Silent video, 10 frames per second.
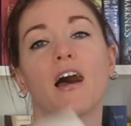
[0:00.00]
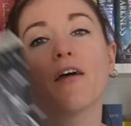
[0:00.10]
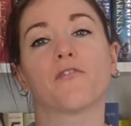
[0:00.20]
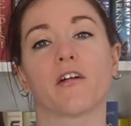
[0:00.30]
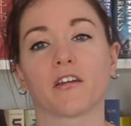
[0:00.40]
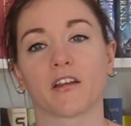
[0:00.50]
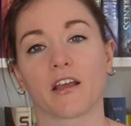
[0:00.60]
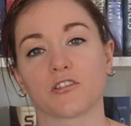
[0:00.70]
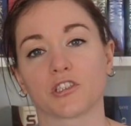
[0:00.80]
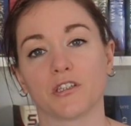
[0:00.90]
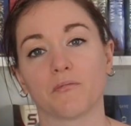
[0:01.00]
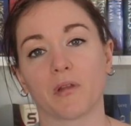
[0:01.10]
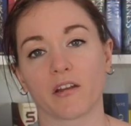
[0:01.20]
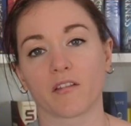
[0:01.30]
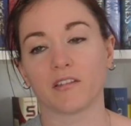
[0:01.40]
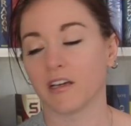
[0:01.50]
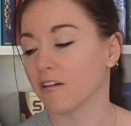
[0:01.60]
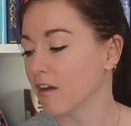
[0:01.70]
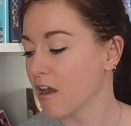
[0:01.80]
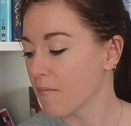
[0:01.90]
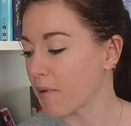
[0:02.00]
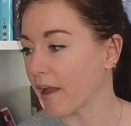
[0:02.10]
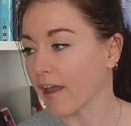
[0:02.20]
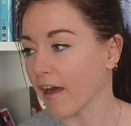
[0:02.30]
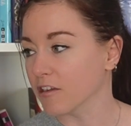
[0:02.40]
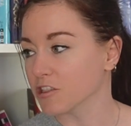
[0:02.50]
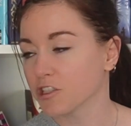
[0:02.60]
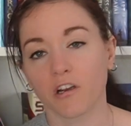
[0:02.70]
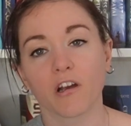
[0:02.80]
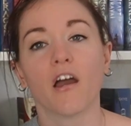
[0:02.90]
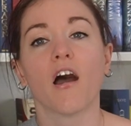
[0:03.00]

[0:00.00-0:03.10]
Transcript: I'm finally going to get to Blood and Steel by Helen Shaw.